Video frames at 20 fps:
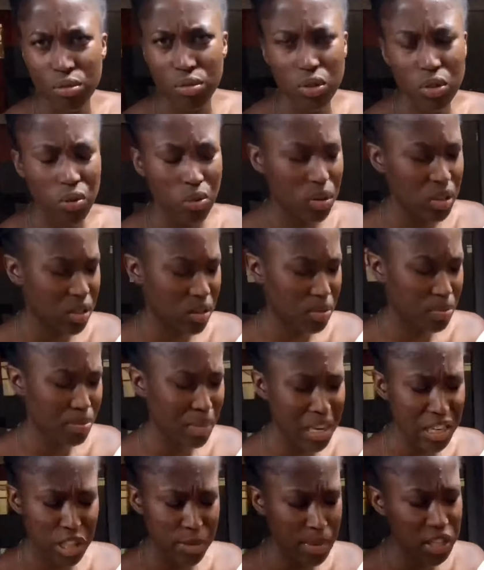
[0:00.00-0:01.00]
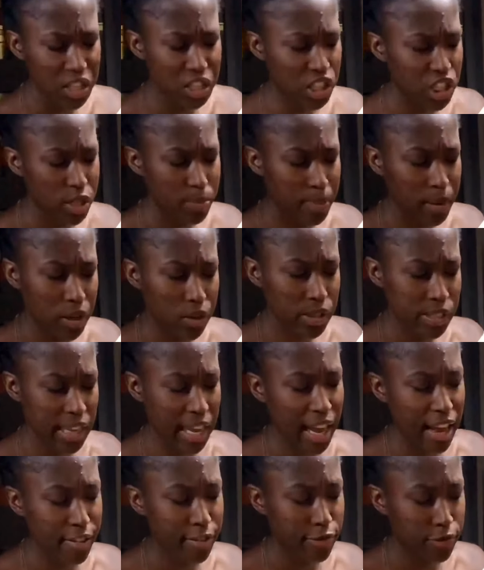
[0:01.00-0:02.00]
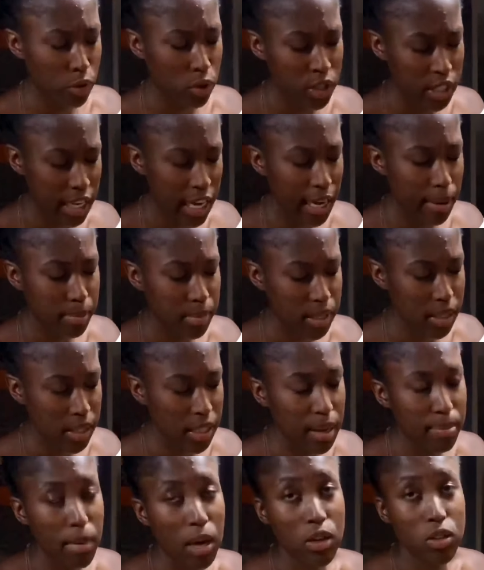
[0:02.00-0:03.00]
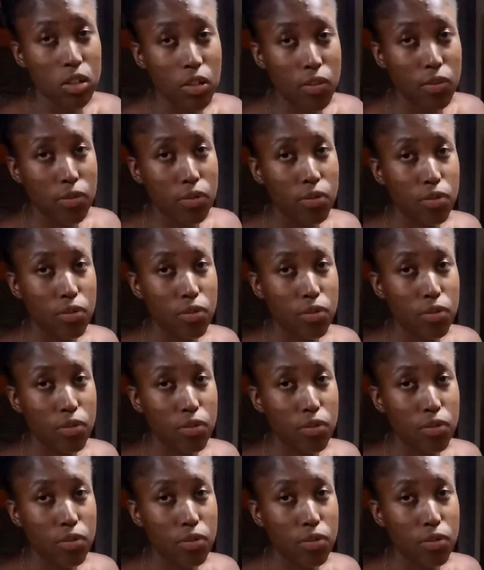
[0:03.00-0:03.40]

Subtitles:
So it was much cheaper because I have 4 times the amount of